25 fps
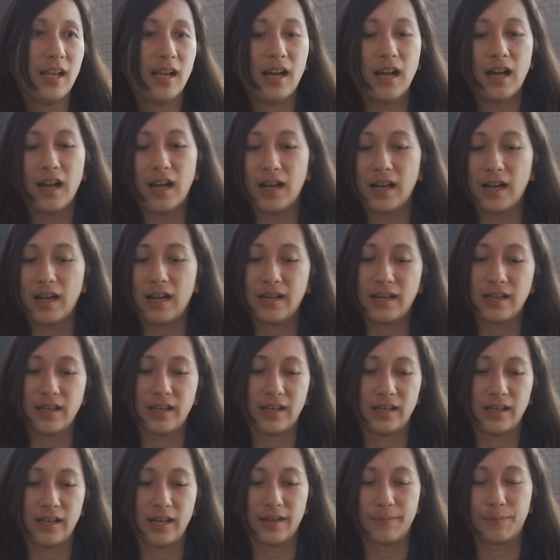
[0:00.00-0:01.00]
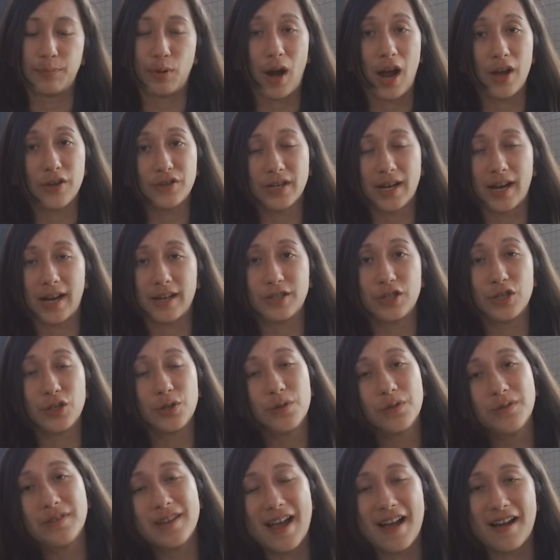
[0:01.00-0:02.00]
A project I
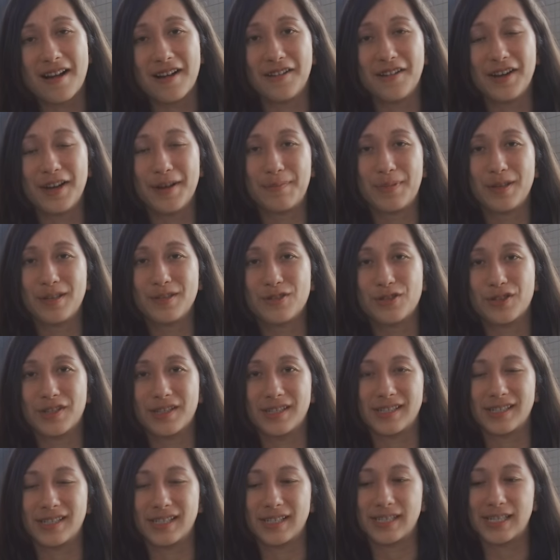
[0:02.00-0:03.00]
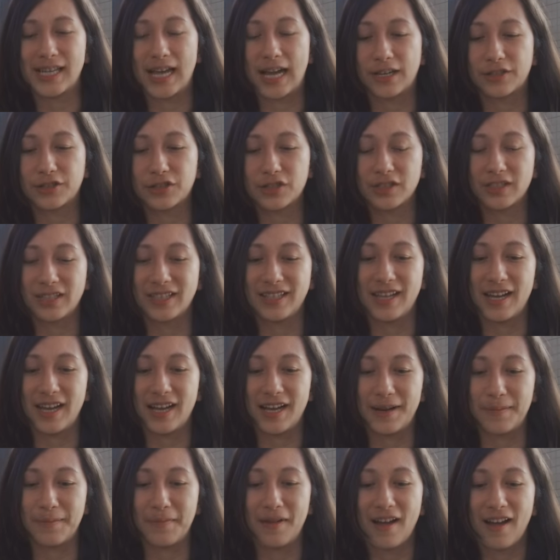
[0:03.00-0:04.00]
do now at Pinterest is actually
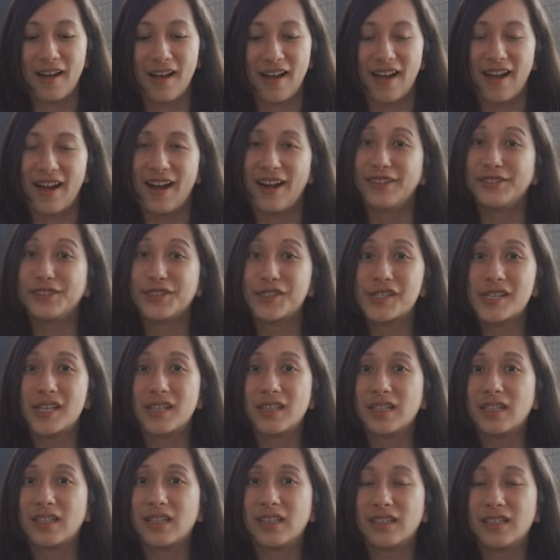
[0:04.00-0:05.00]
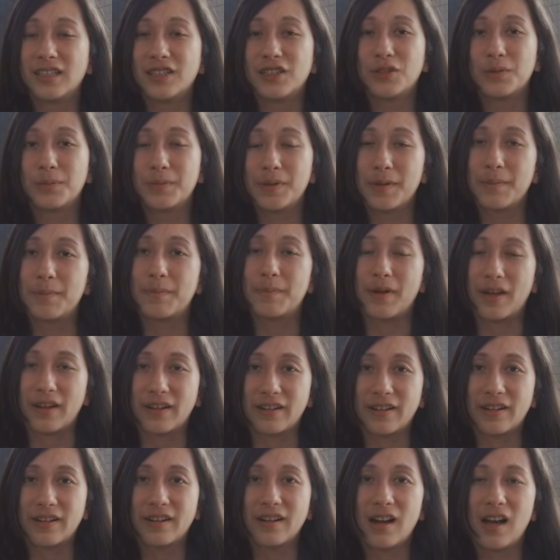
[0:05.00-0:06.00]
understanding a little bit
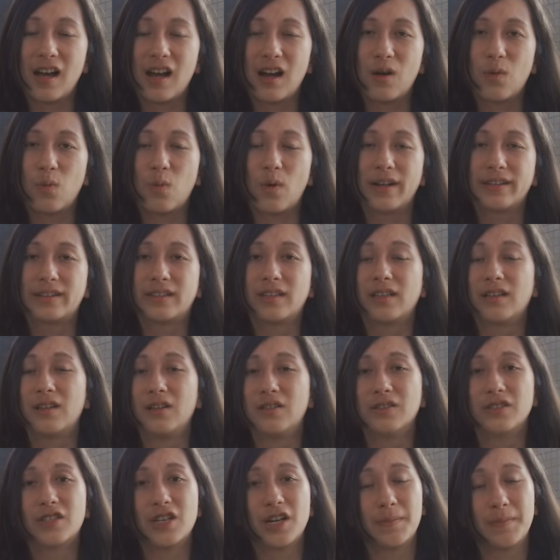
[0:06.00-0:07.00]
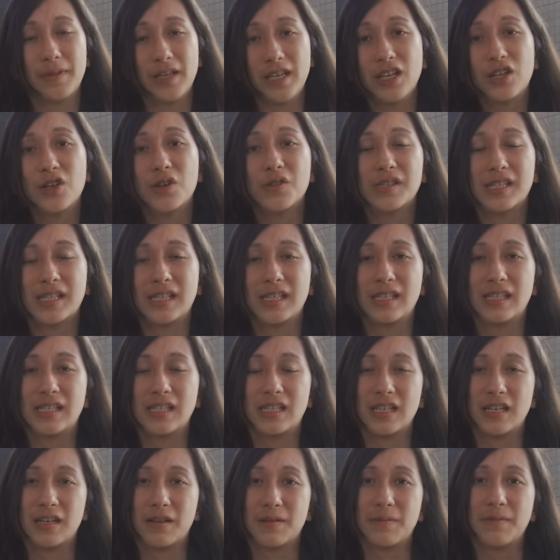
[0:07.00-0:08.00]
better what the long-term
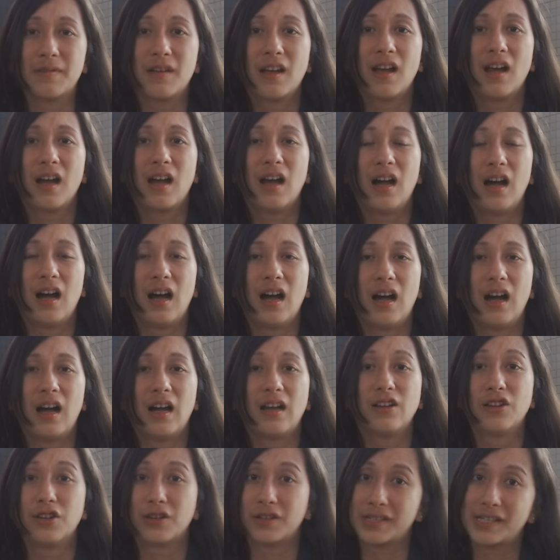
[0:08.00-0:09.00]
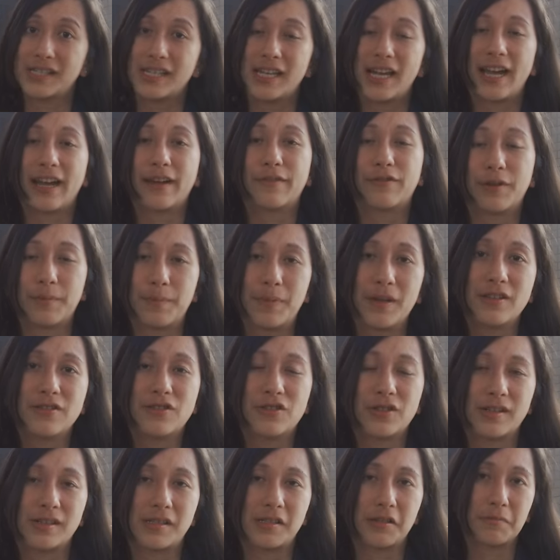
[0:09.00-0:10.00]
ecosystem looks like for
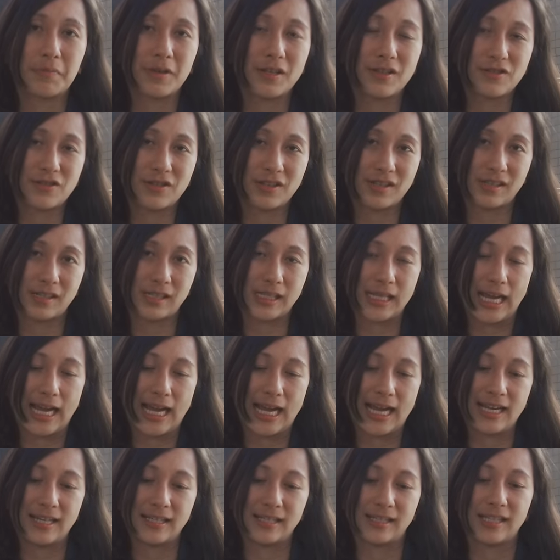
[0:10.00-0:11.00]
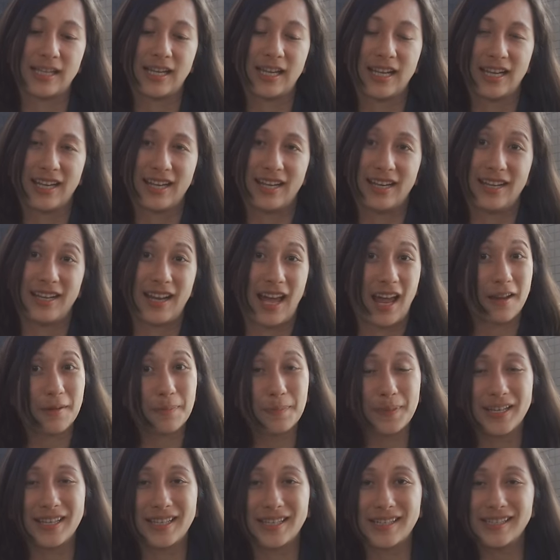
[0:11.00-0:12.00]
Pinterest. So Pinterest has a lot
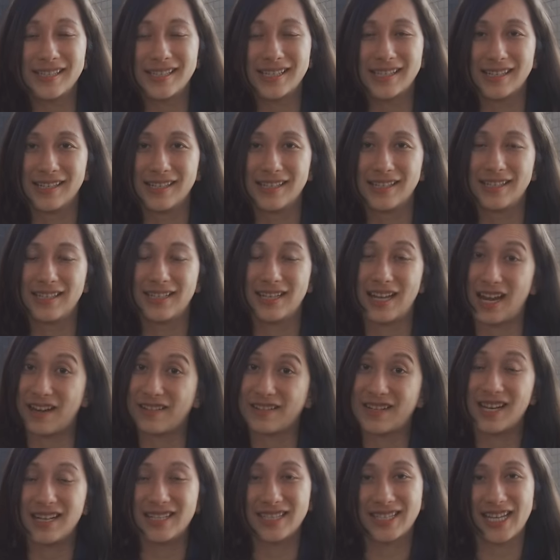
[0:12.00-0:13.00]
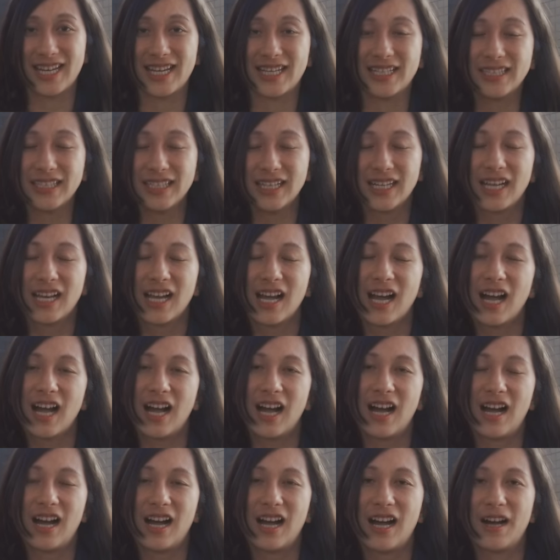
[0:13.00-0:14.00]
of pins, a lot of content,
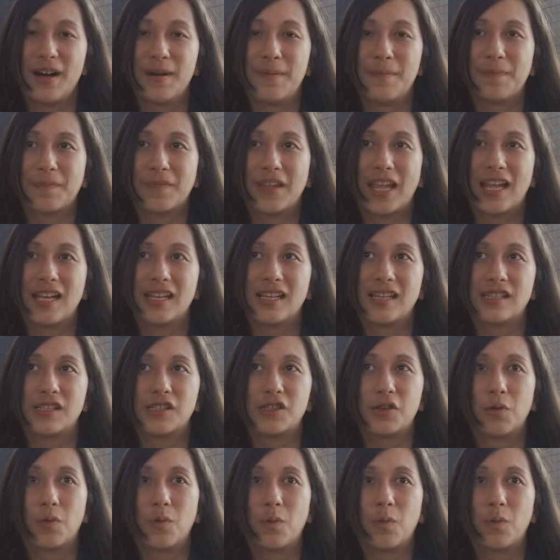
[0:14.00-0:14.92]
and so